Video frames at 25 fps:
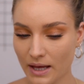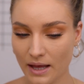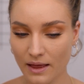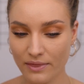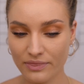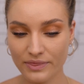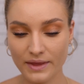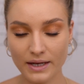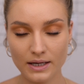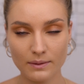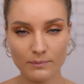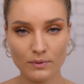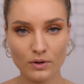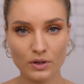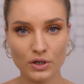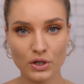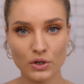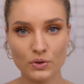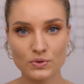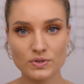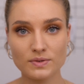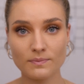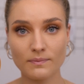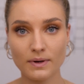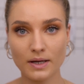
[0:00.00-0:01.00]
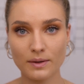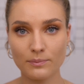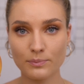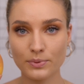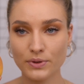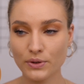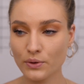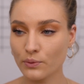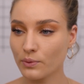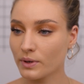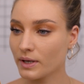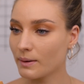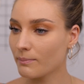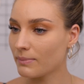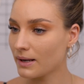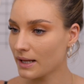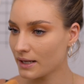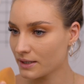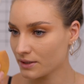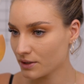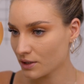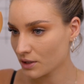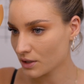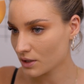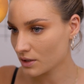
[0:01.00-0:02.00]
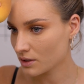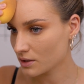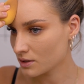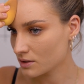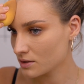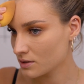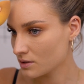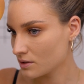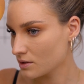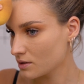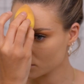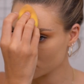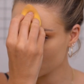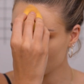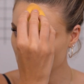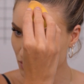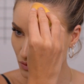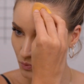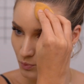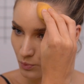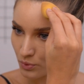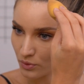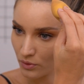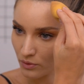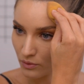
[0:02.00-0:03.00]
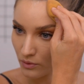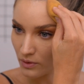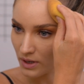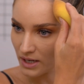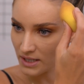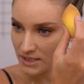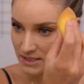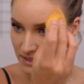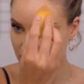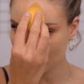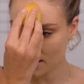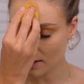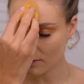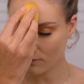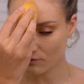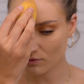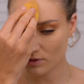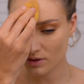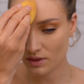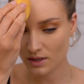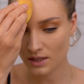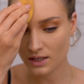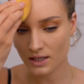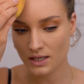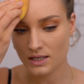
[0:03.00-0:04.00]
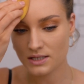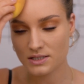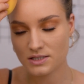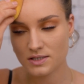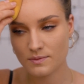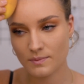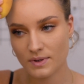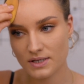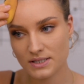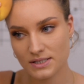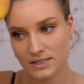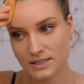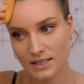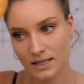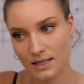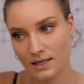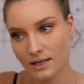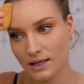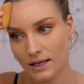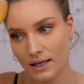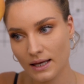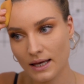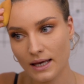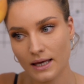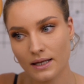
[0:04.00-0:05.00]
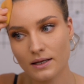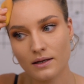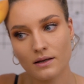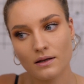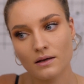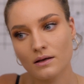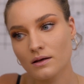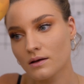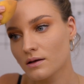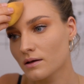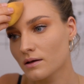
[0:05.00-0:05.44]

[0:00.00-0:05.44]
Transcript: And then I'm gonna use my beauty blender to press everything into my skin again.